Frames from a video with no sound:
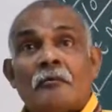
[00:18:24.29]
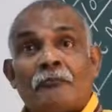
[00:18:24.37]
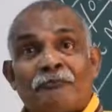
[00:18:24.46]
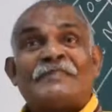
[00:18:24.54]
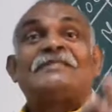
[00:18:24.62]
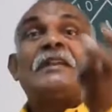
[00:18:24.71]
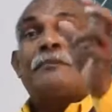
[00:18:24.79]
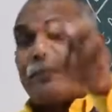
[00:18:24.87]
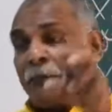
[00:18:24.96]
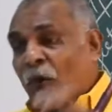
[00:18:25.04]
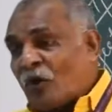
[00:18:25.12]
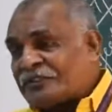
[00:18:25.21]
present
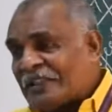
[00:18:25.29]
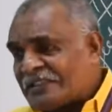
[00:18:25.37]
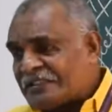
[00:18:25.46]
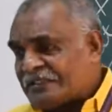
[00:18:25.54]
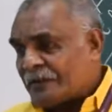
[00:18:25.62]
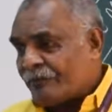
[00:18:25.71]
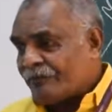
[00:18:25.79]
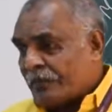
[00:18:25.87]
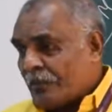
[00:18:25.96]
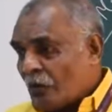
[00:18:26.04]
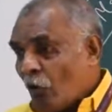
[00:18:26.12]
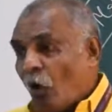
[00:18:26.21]
proposals,
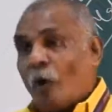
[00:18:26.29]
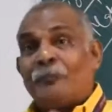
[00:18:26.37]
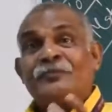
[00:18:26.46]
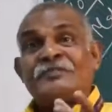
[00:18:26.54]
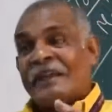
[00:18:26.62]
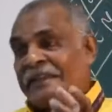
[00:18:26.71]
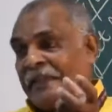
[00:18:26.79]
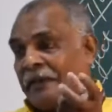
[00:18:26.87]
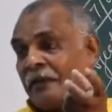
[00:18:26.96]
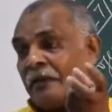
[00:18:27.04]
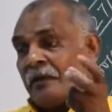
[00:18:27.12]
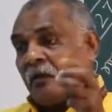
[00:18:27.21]

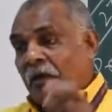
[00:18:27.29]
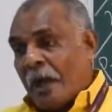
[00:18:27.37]
obtaining